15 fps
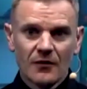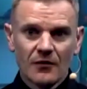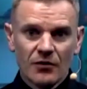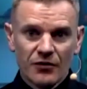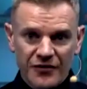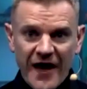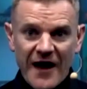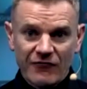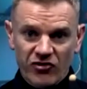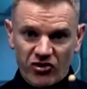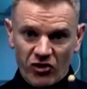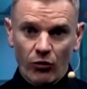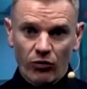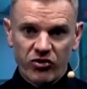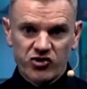their
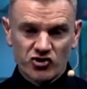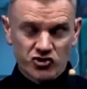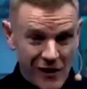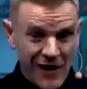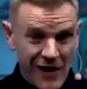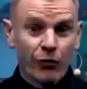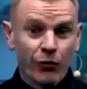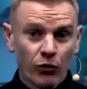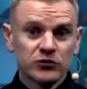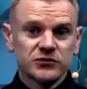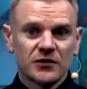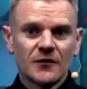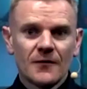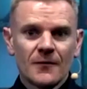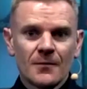results, trebled
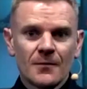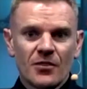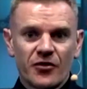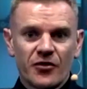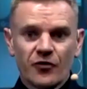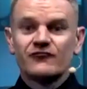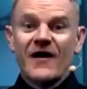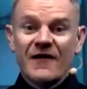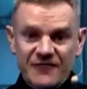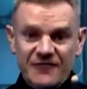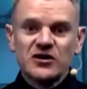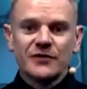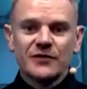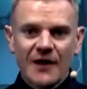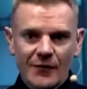the
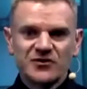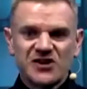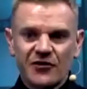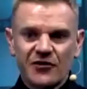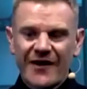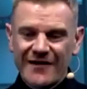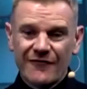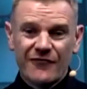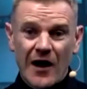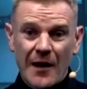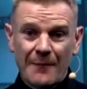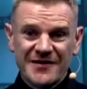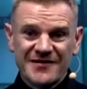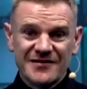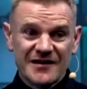revenue they were generating for our
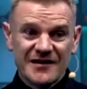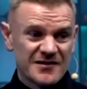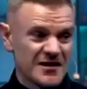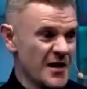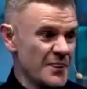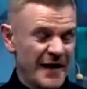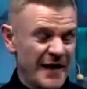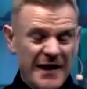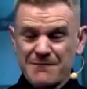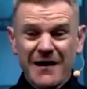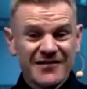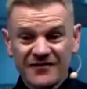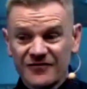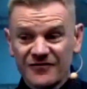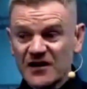business. They
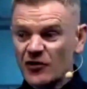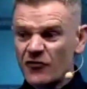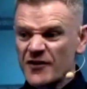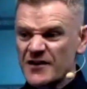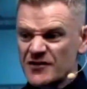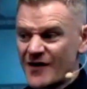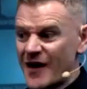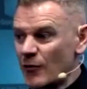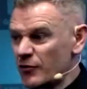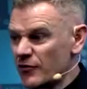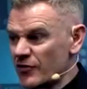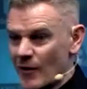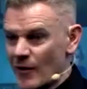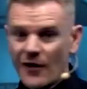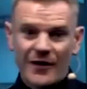massively increased their output as
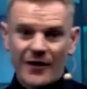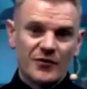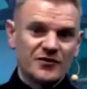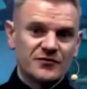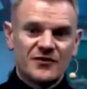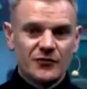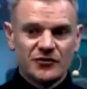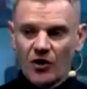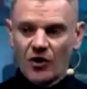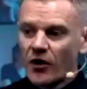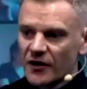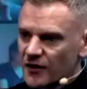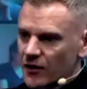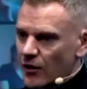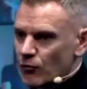well. They were
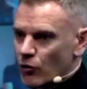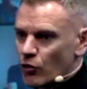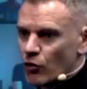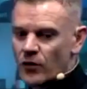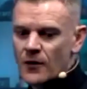dialing a lot more.